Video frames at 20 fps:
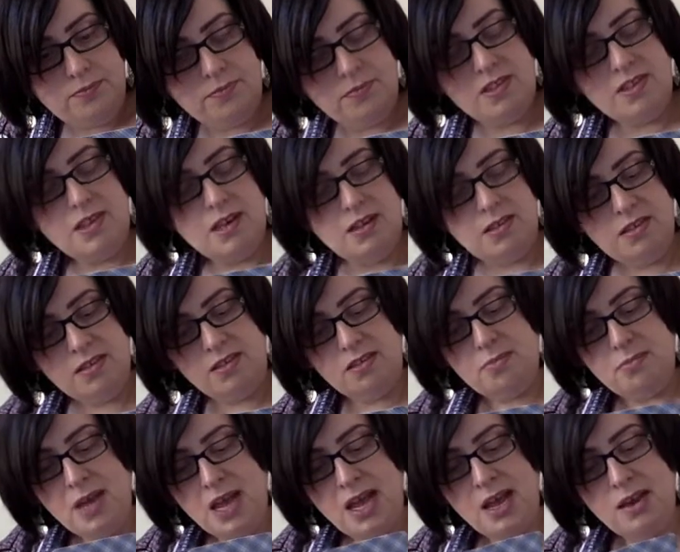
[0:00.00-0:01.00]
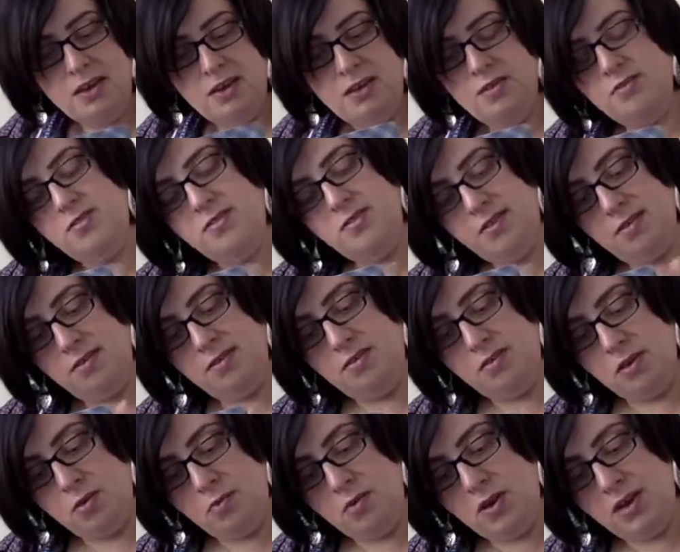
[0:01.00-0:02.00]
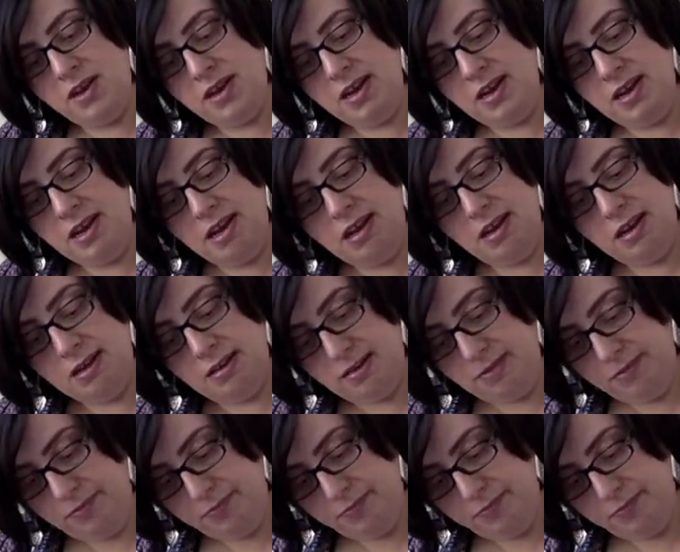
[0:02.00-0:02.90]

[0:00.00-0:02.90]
See this man, you're working hard,